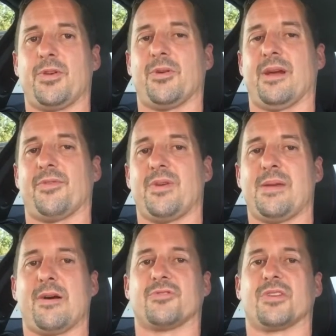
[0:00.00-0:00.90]
You don't have their
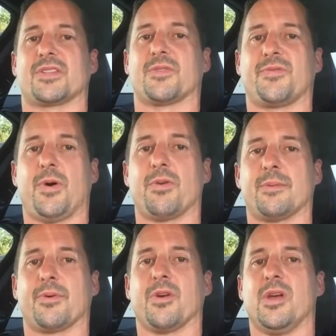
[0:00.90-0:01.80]
email address, their phone
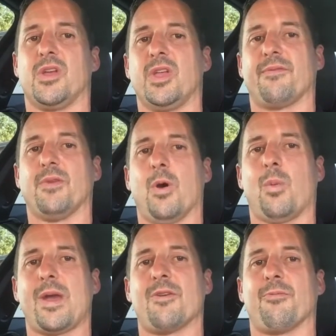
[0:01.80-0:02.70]
number. You have no
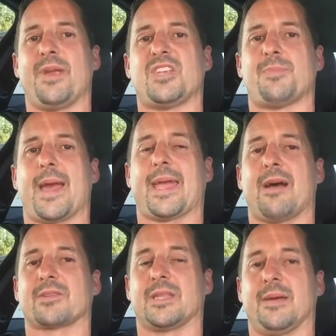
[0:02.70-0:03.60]
way to reach back
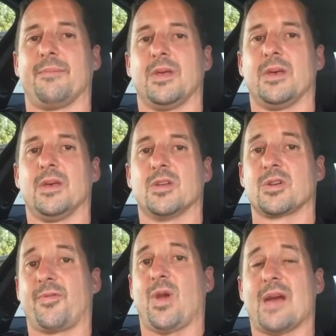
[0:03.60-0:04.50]
out to them.
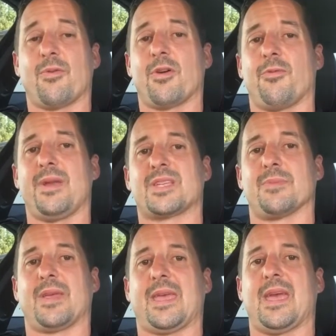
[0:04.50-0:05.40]
So if you ever want to reach
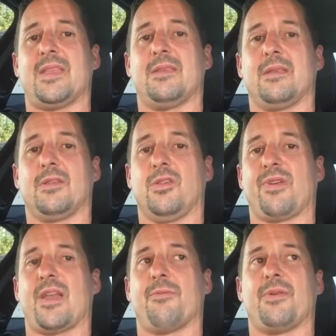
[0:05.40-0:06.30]
them again, you've
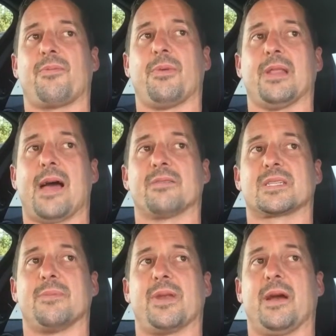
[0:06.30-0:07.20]
got to rely on
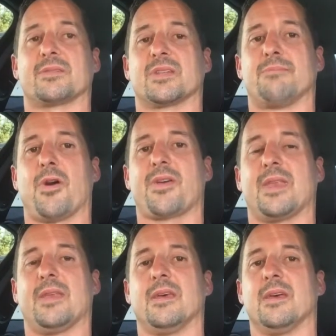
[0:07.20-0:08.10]
somebody else's
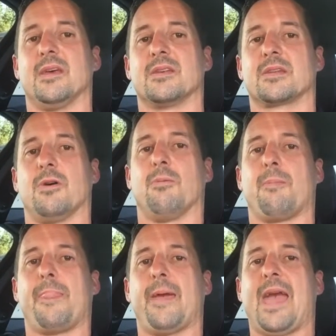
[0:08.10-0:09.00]
marketing. So
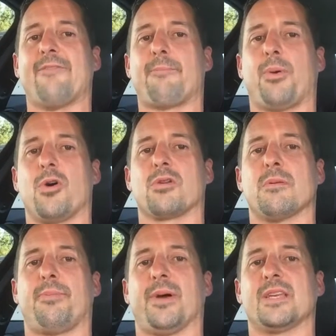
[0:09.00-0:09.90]
have a program
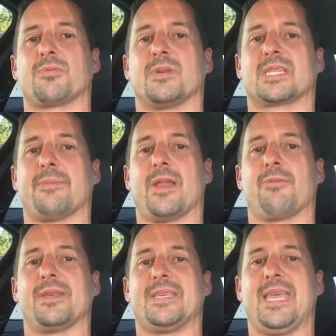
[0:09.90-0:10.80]
in place when somebody
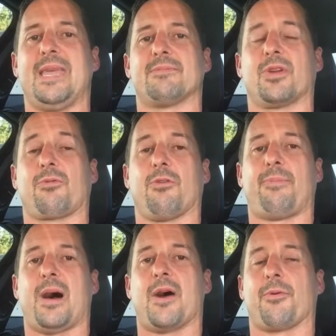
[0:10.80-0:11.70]
redeems a
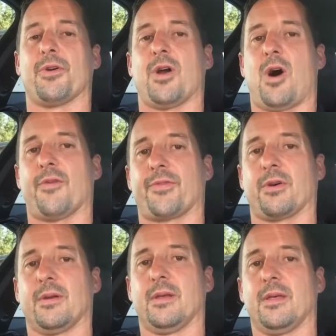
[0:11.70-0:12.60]
Groupon or an
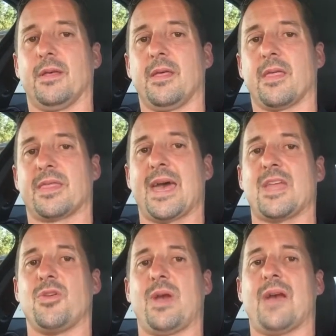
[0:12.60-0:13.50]
offer
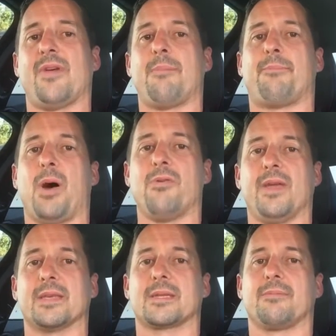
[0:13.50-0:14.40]
that you have a
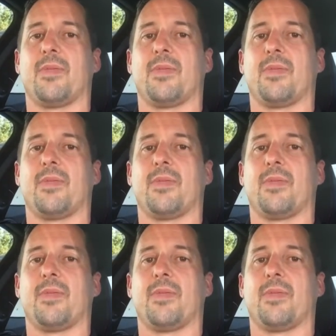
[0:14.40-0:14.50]
bonus.